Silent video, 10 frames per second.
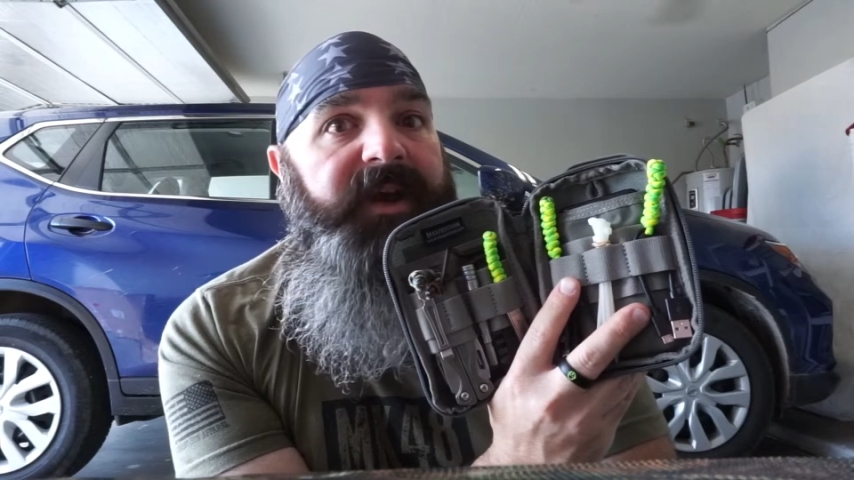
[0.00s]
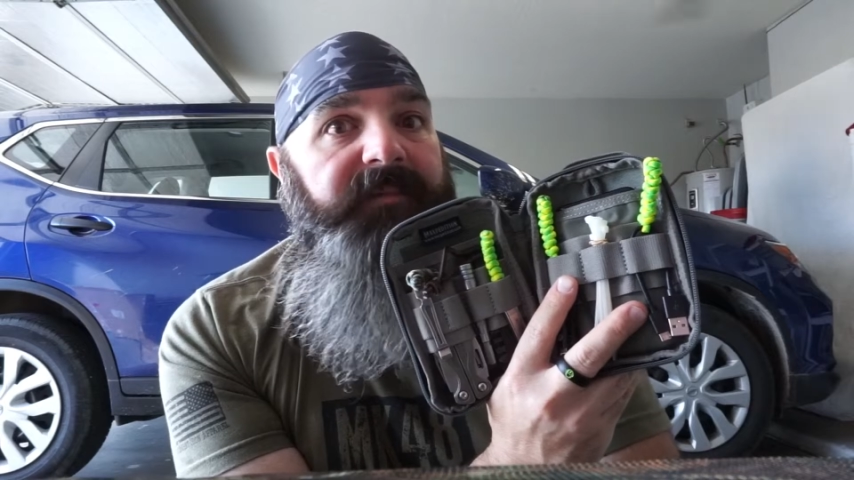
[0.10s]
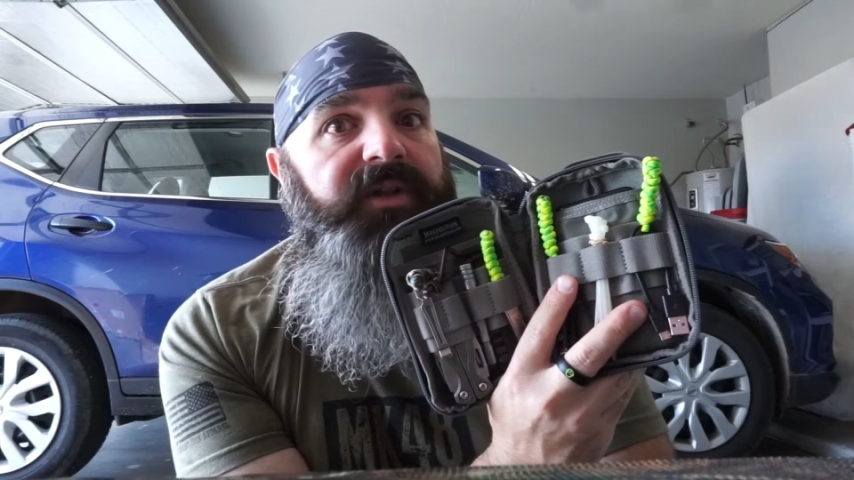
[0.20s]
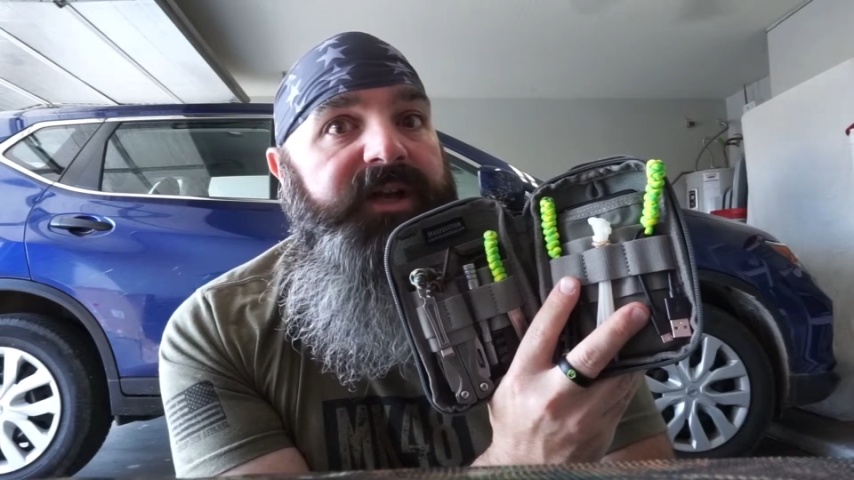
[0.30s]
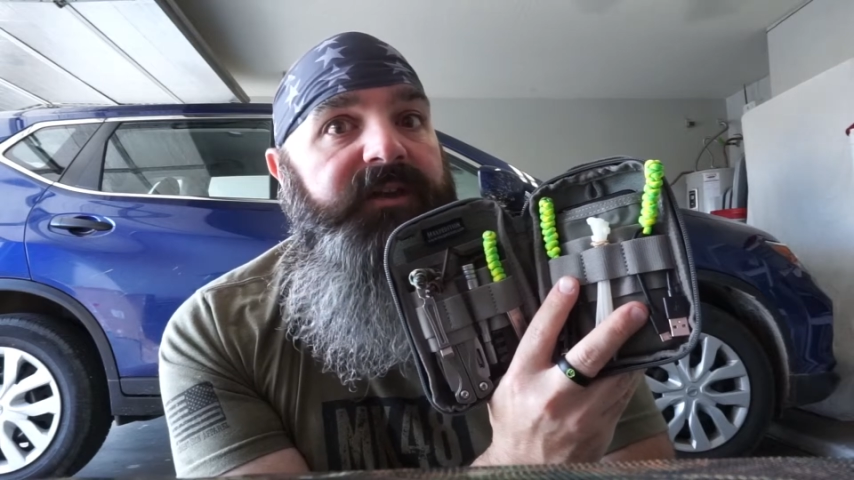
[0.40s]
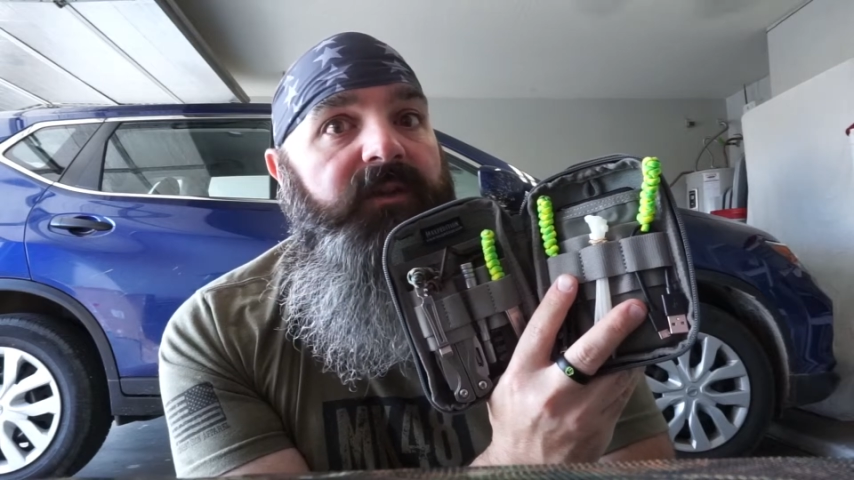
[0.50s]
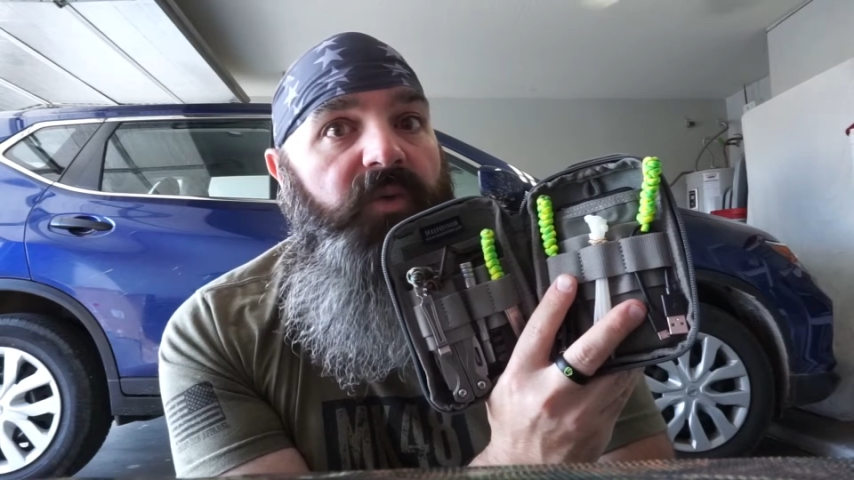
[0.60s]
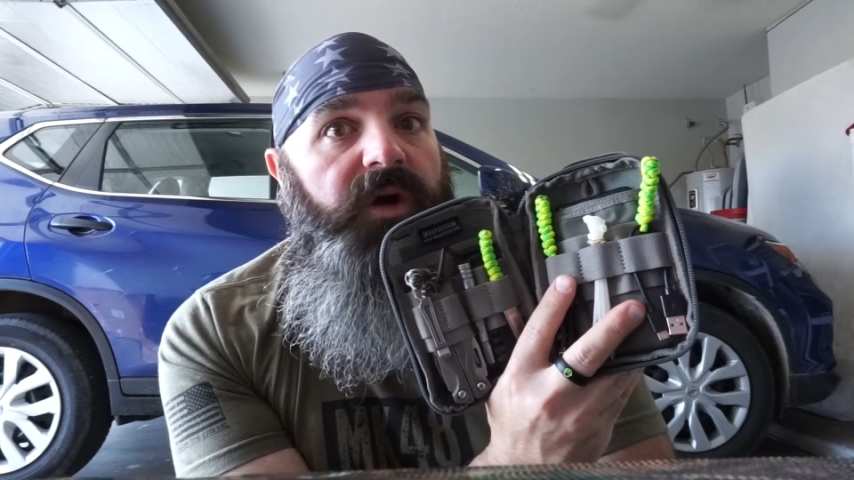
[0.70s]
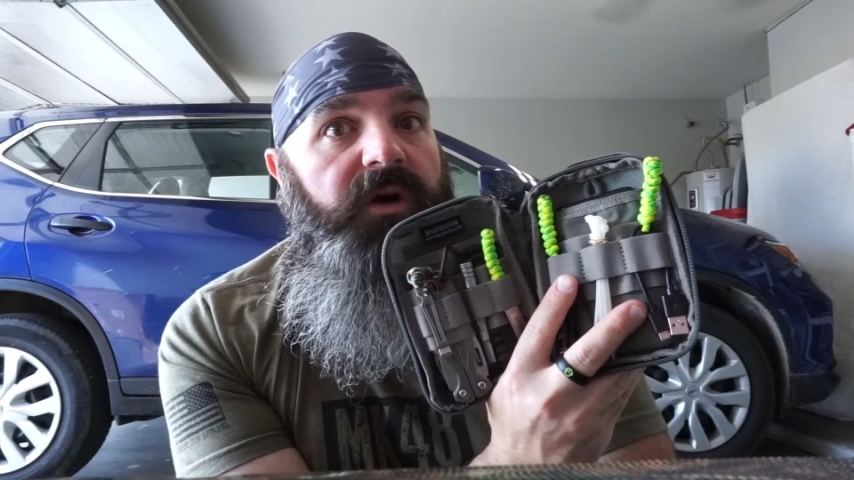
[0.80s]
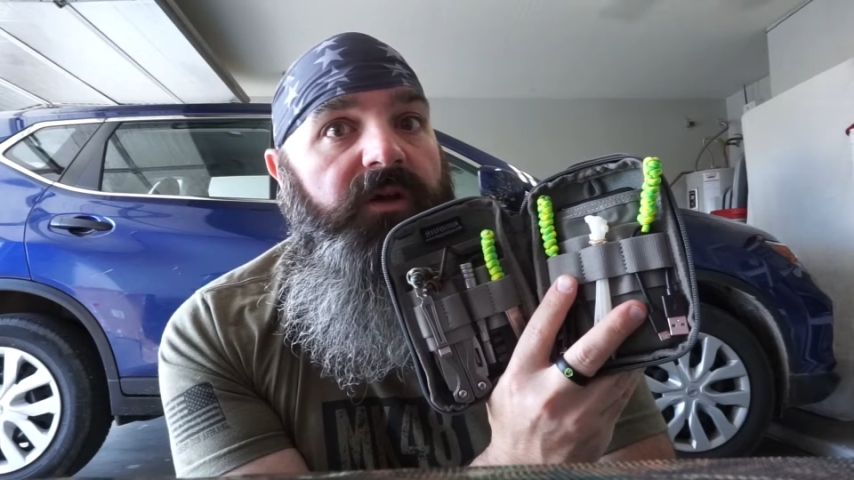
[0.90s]
I can plug into the
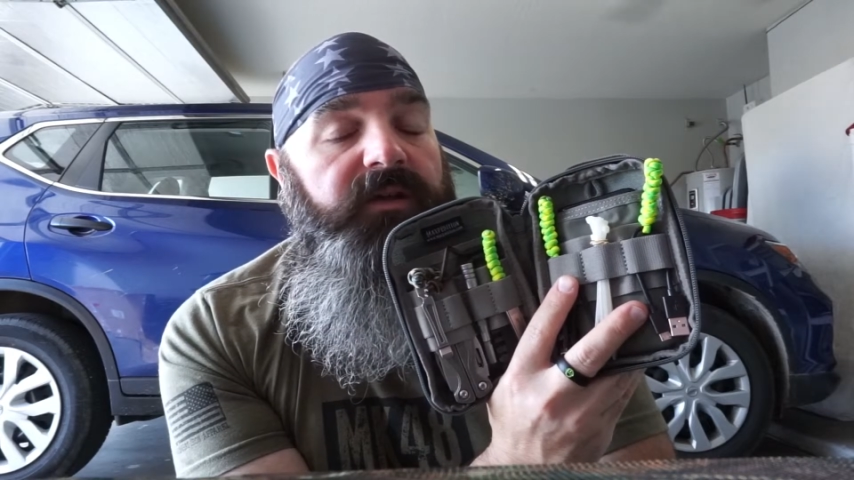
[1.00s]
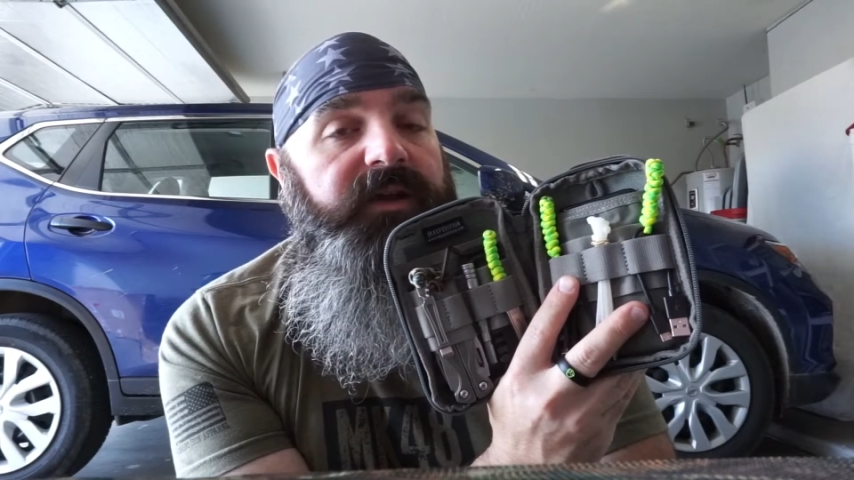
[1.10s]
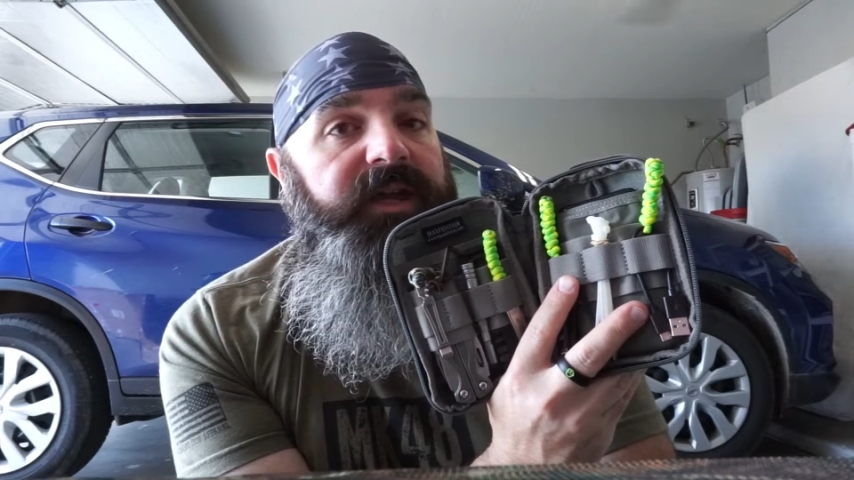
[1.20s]
wall.